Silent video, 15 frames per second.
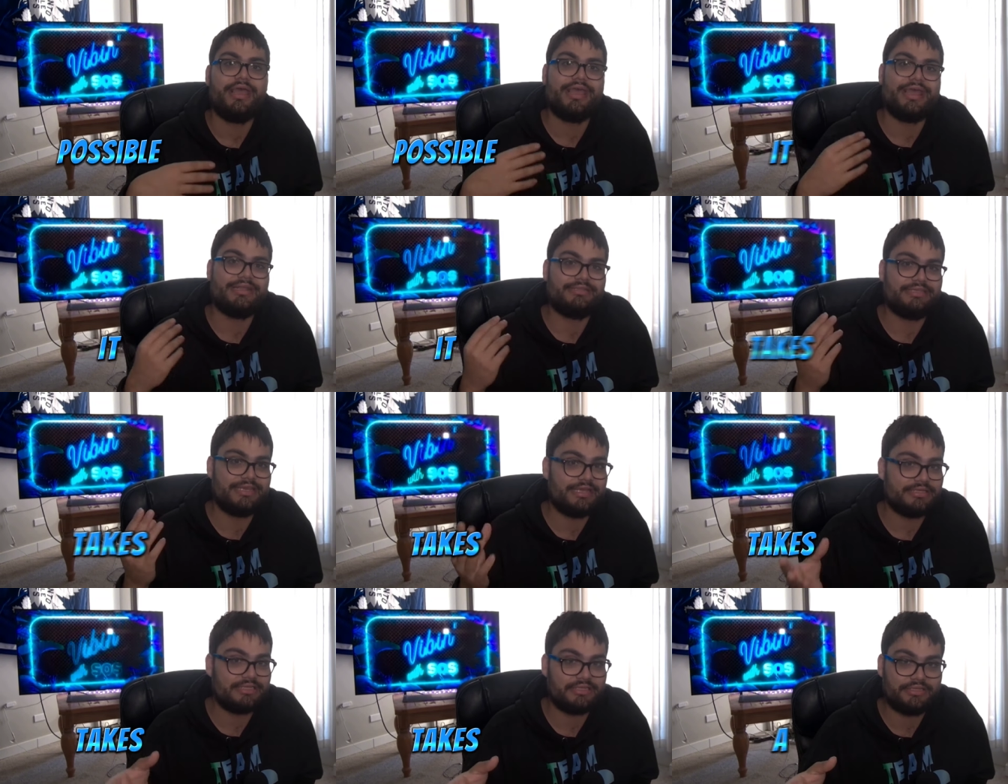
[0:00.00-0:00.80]
It
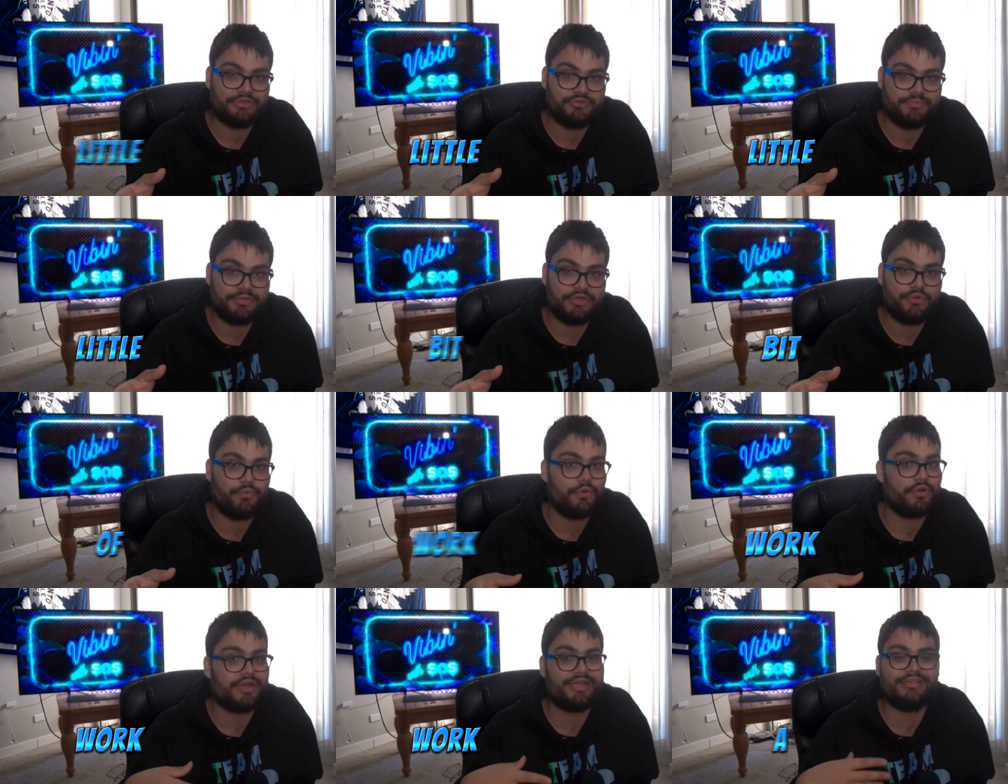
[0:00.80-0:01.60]
takes a little bit of
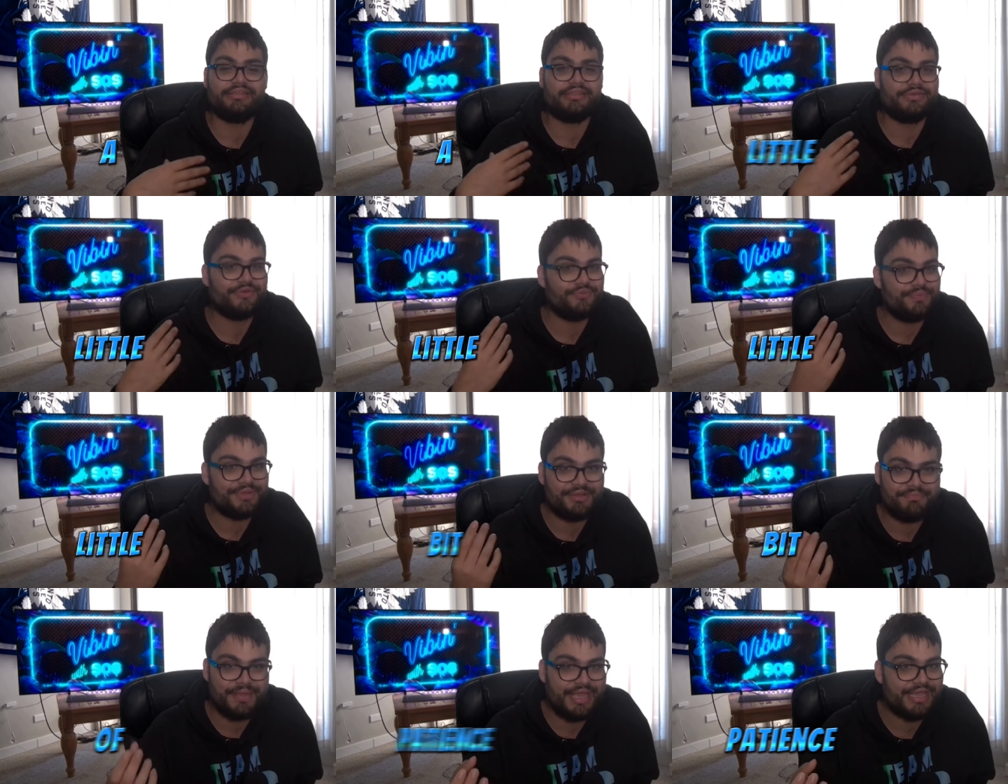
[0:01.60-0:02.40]
work, a little bit
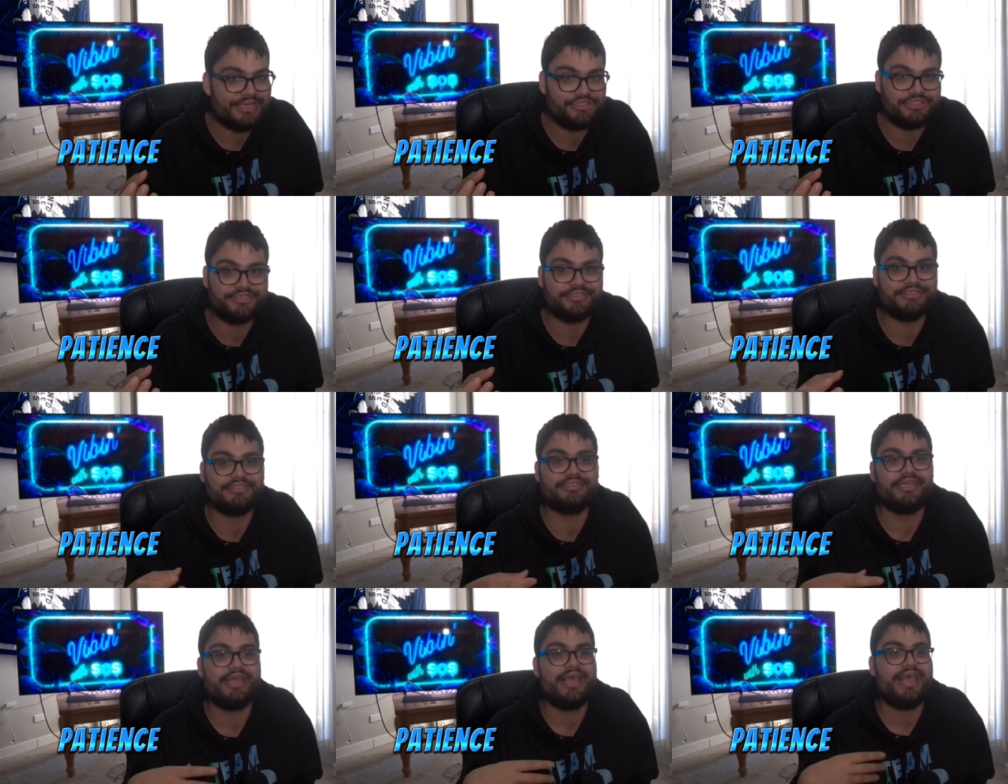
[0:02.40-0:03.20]
of
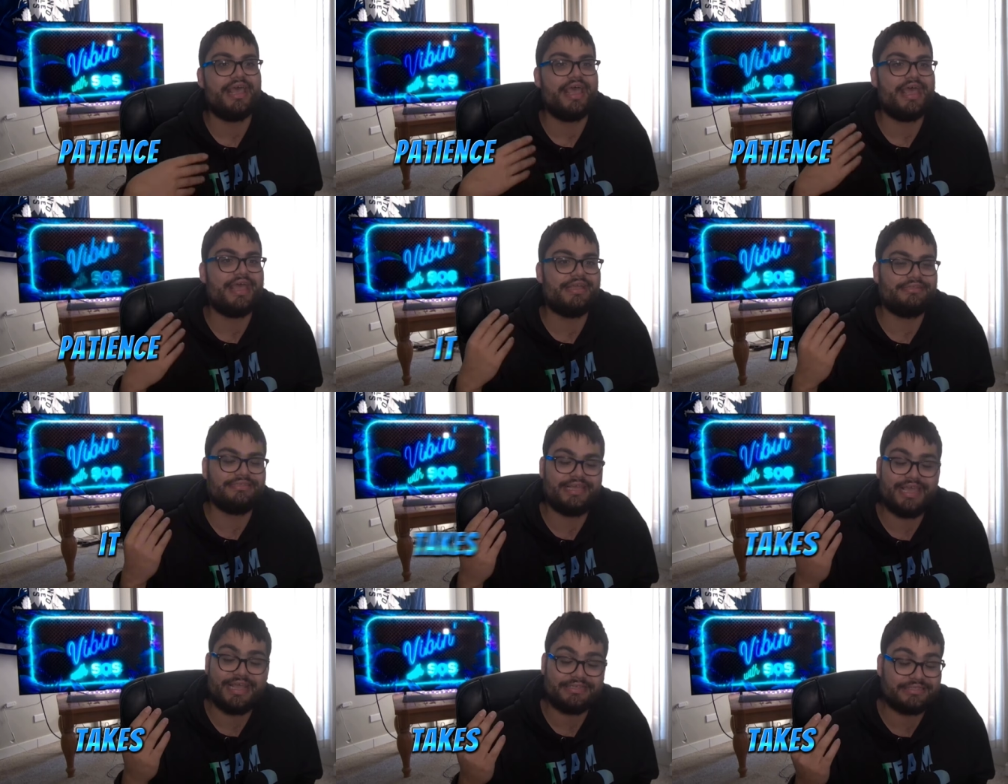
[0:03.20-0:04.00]
patience, it
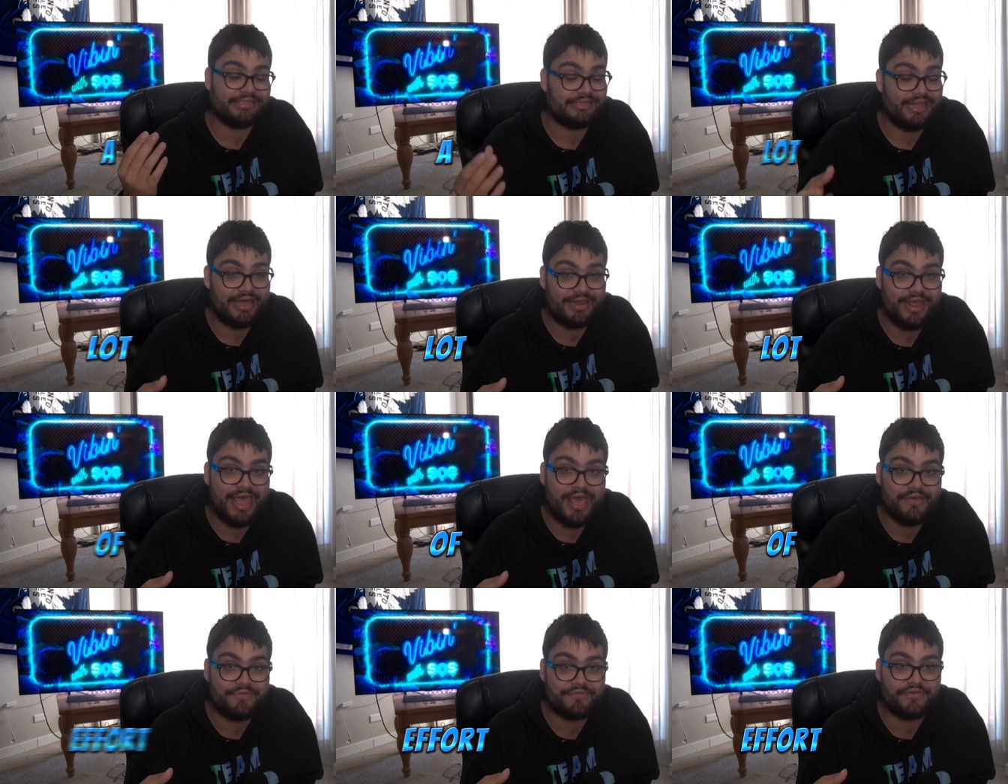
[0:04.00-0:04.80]
takes a lot of
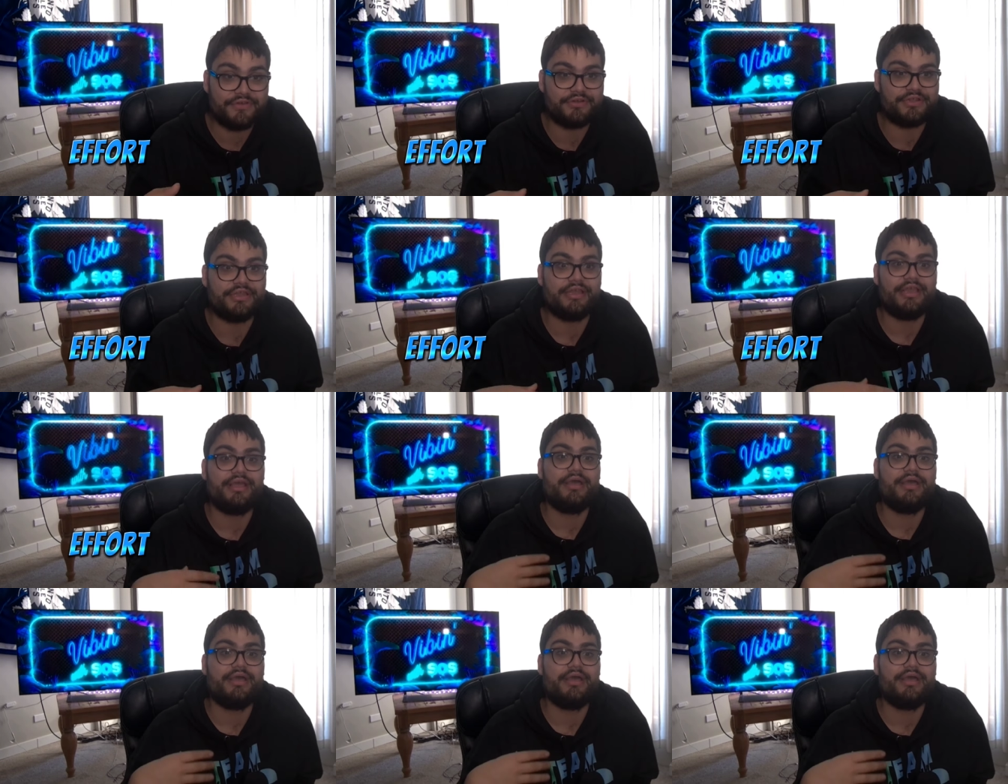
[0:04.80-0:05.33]
effort,